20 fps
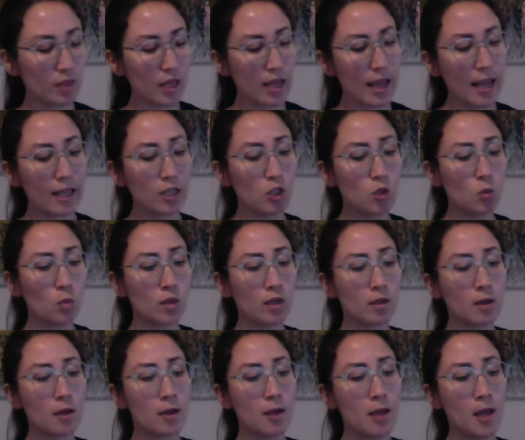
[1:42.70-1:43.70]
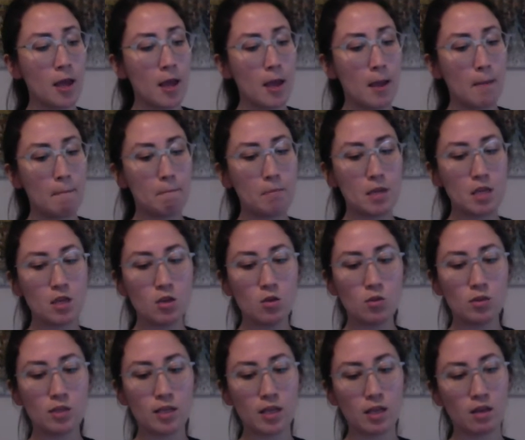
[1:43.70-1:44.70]
And you want to be
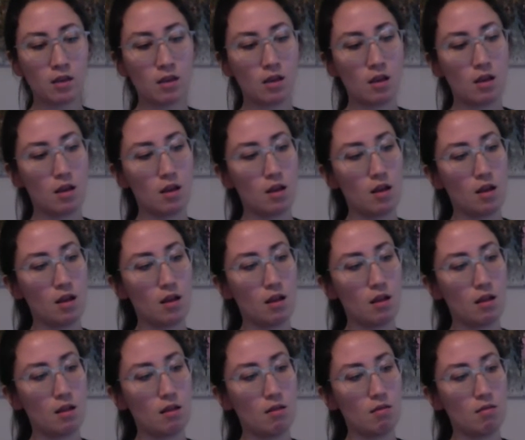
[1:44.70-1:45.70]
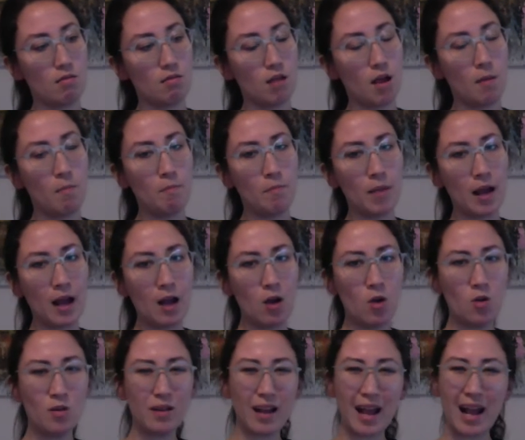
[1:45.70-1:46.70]
using
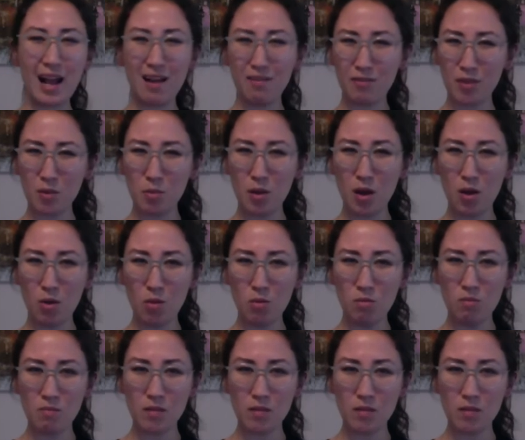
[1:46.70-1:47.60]
about half the bow.